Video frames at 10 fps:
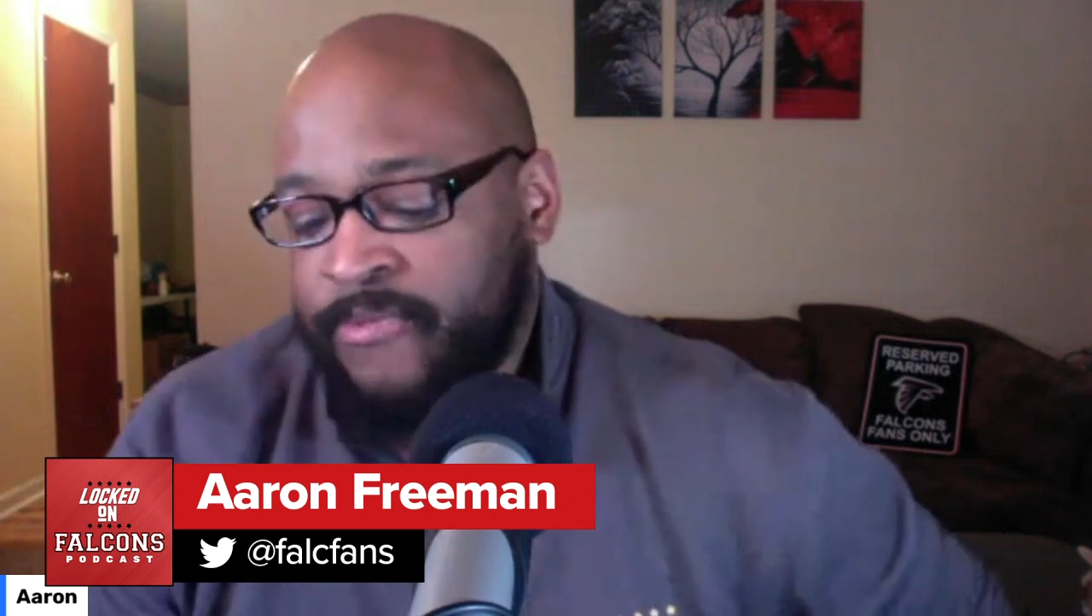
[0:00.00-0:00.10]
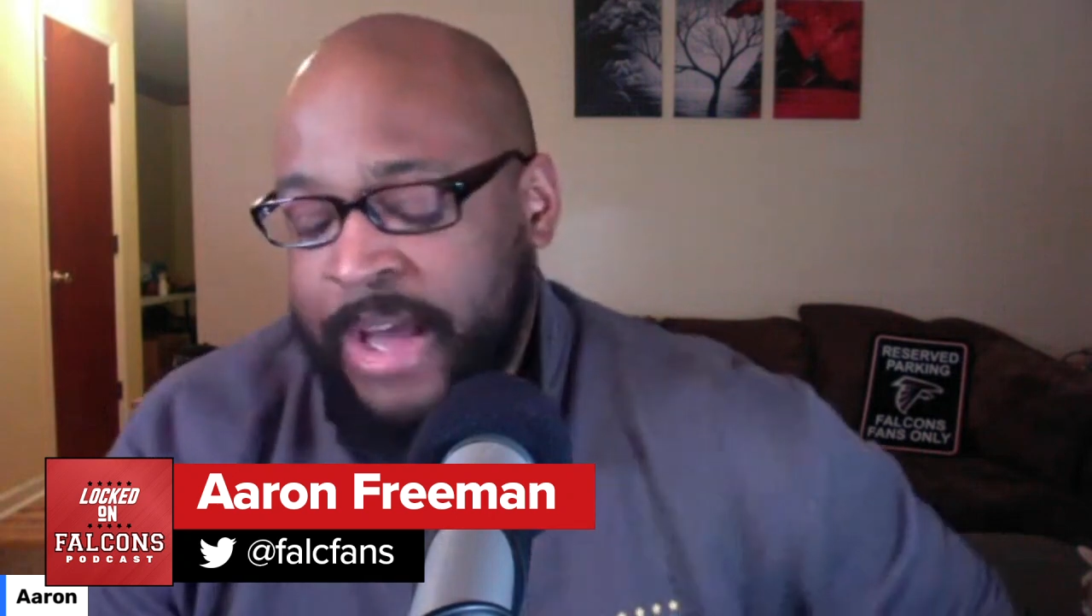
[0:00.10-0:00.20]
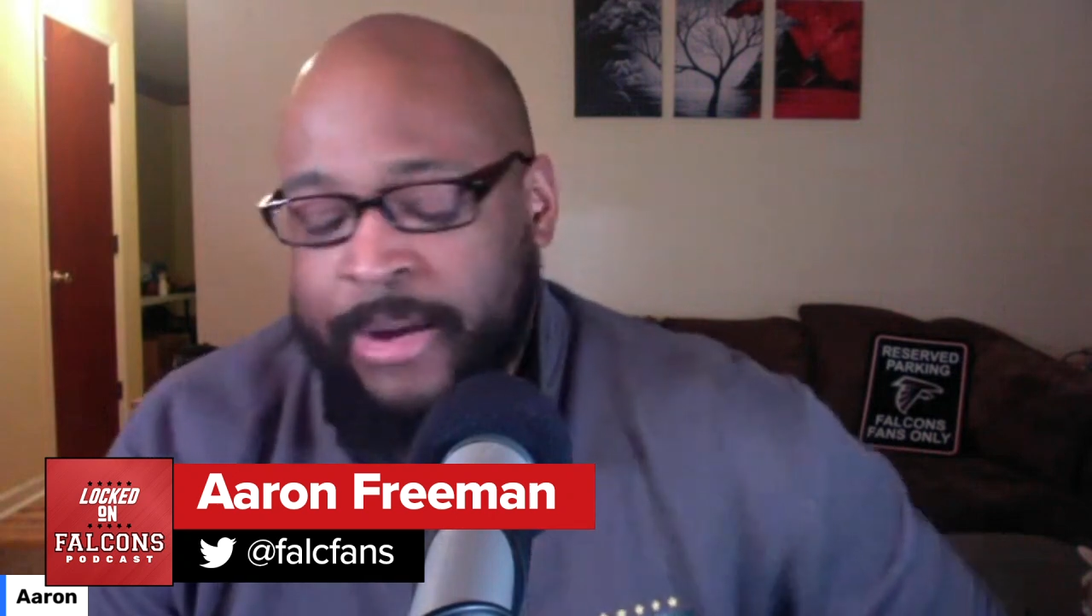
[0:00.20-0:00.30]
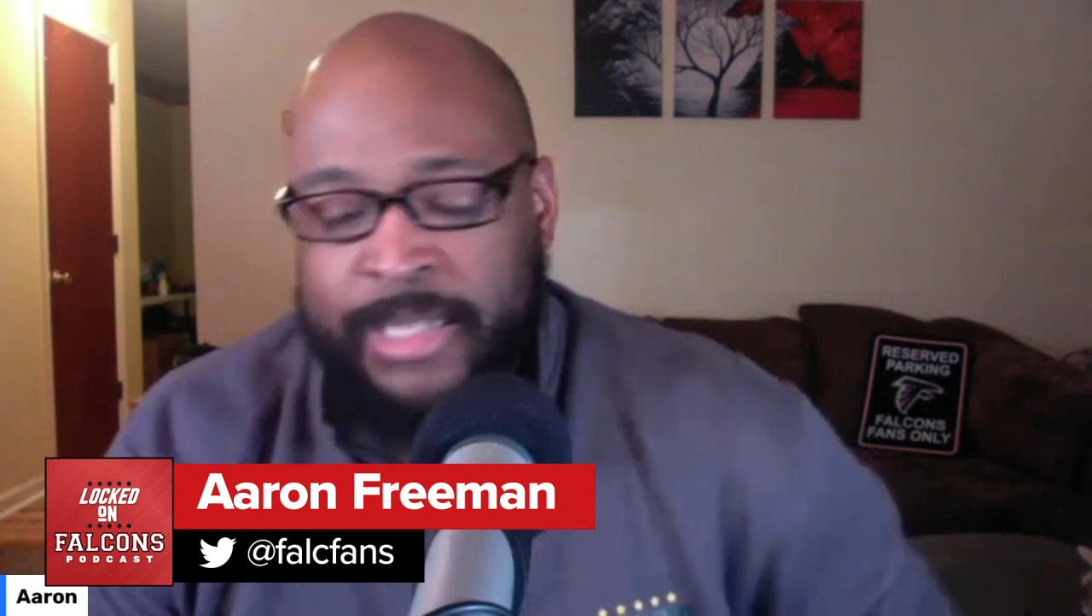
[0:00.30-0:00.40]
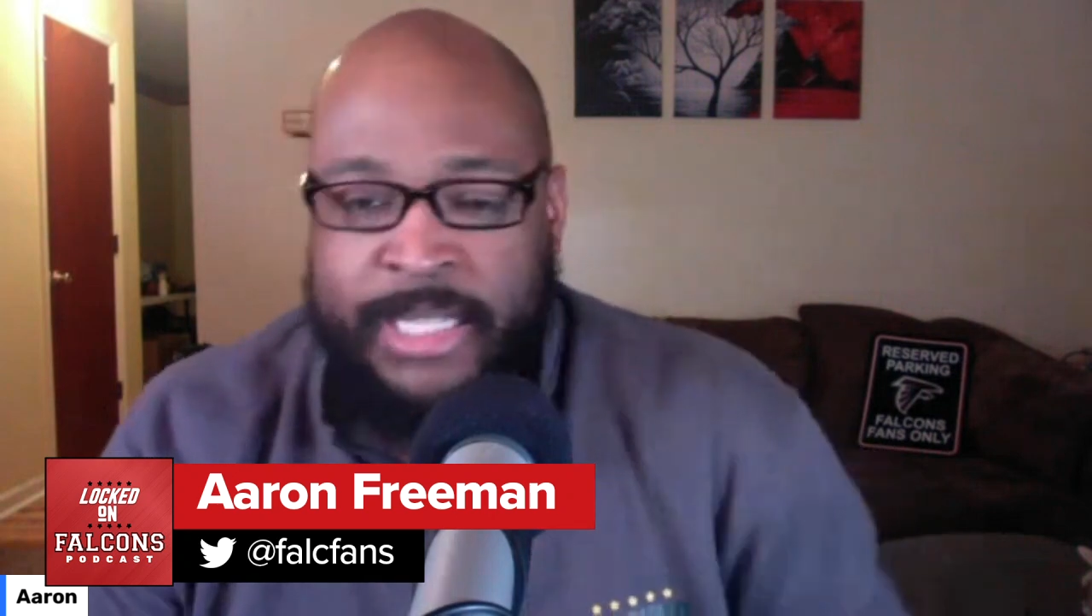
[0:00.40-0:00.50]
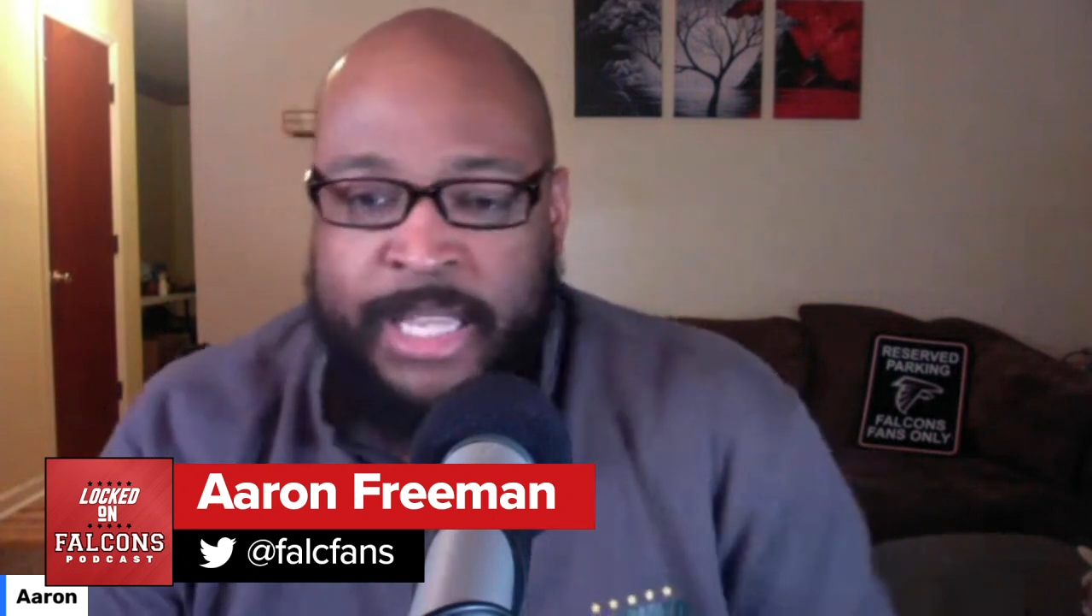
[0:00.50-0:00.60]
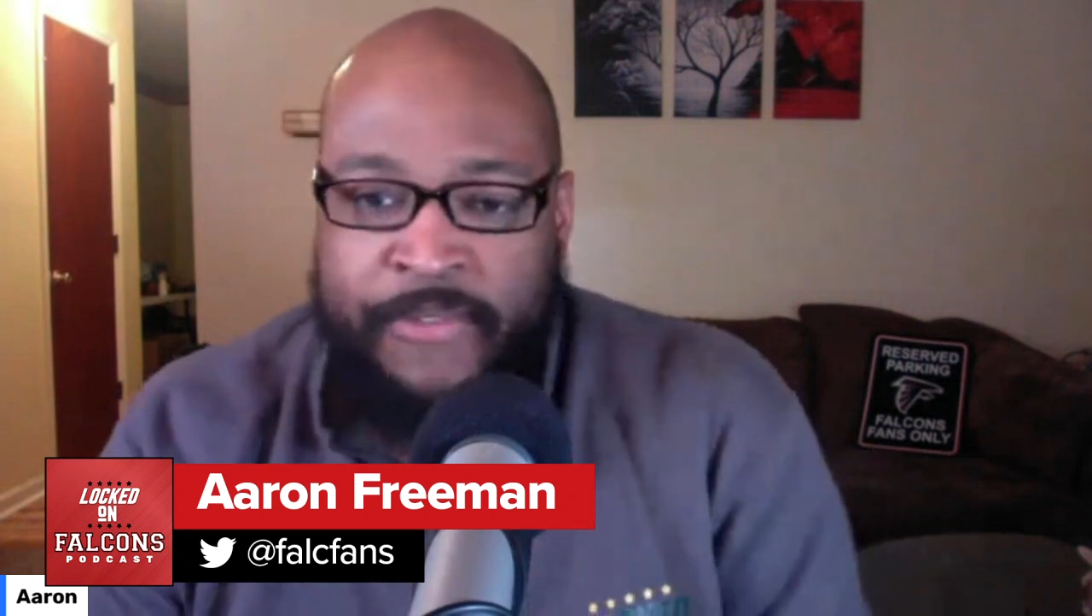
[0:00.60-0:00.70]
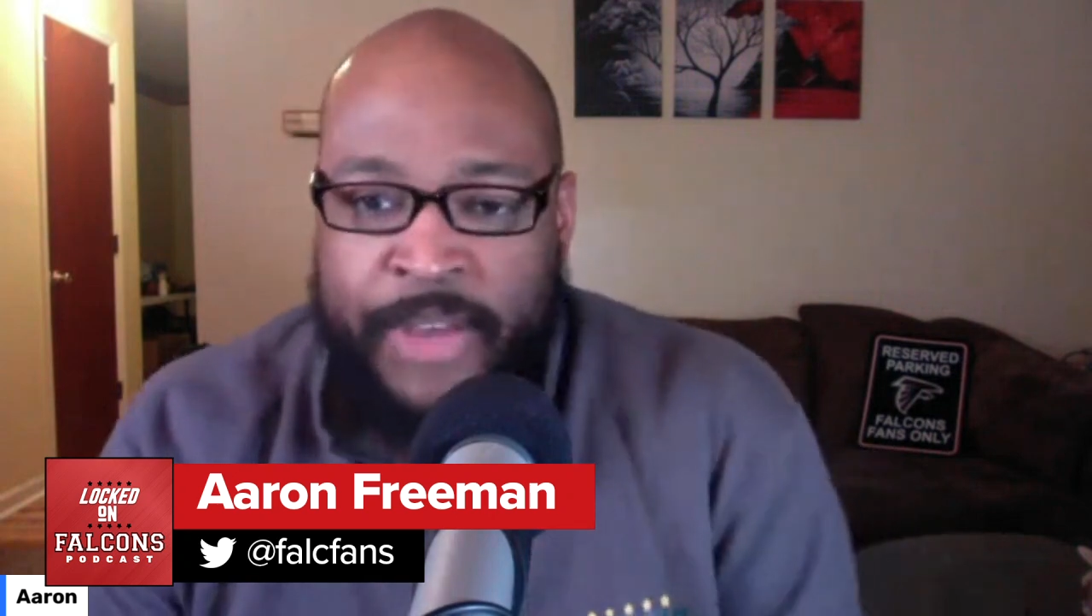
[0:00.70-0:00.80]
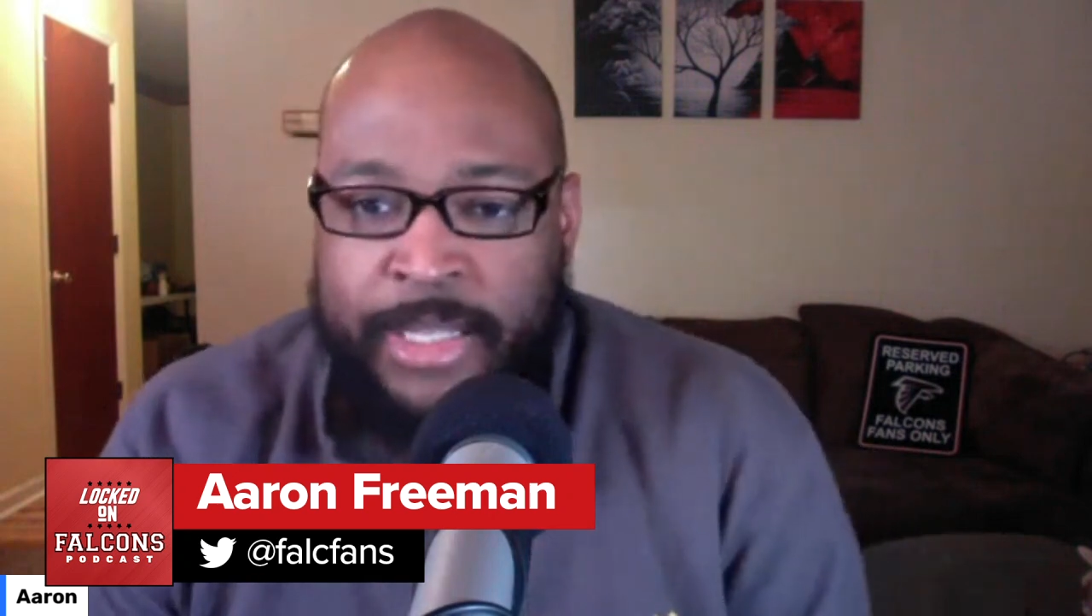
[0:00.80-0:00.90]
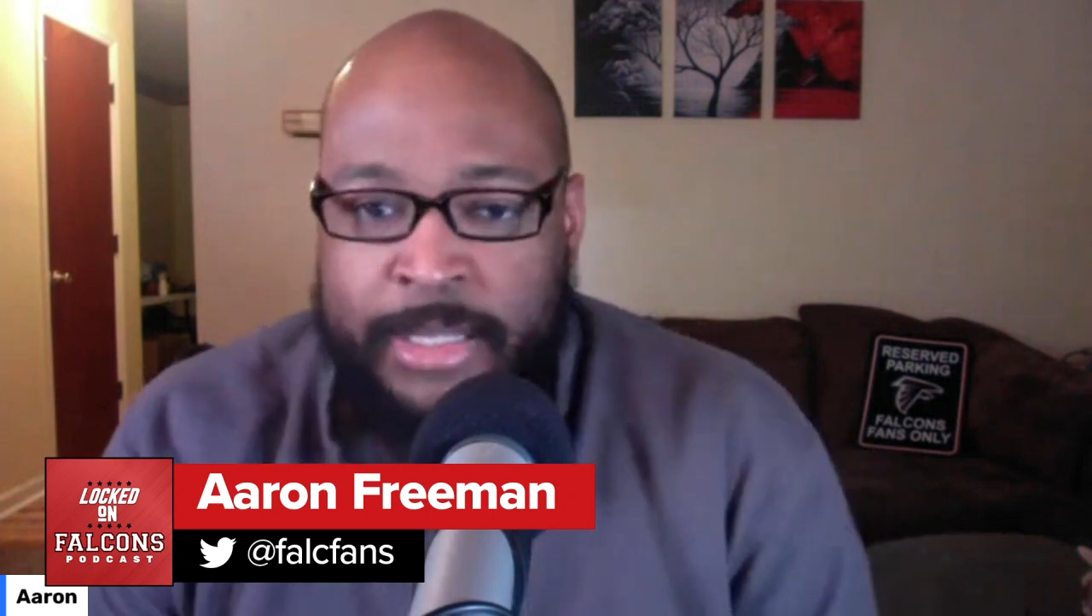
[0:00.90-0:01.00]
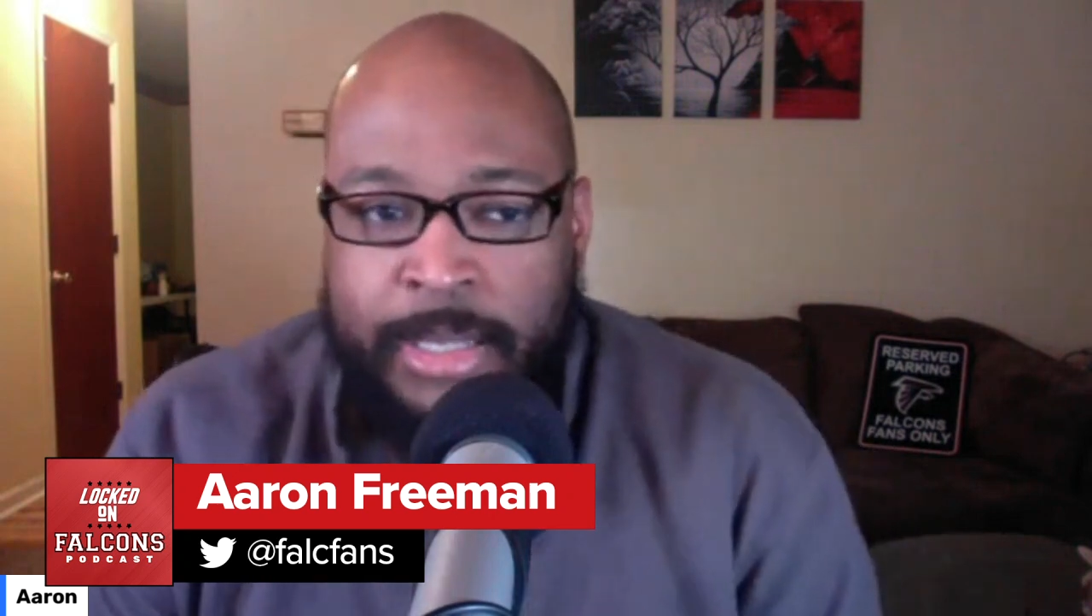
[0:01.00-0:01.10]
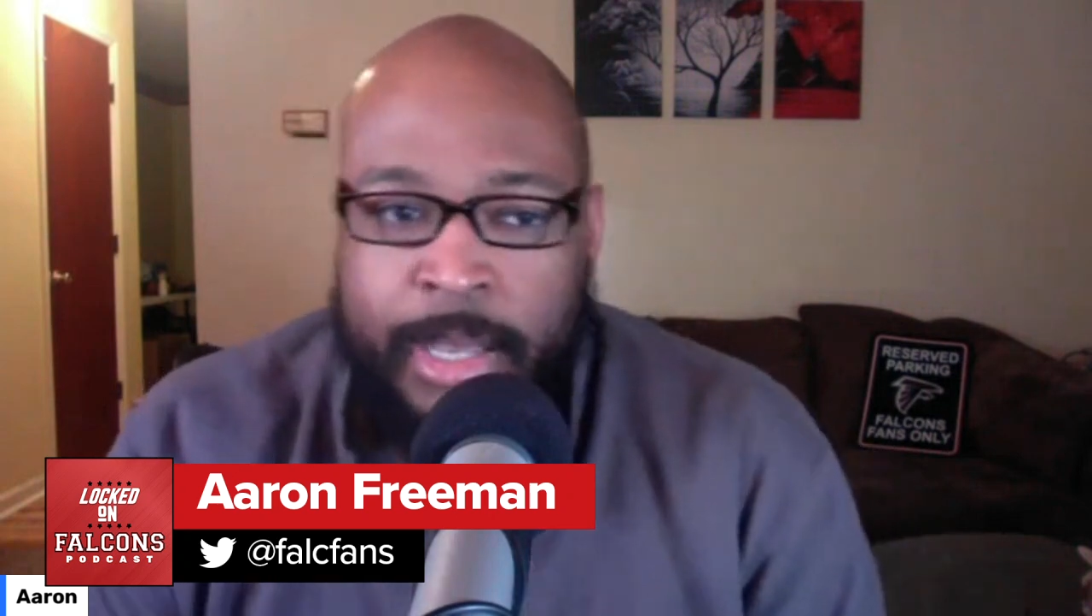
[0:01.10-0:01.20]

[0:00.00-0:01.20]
Falcons defense,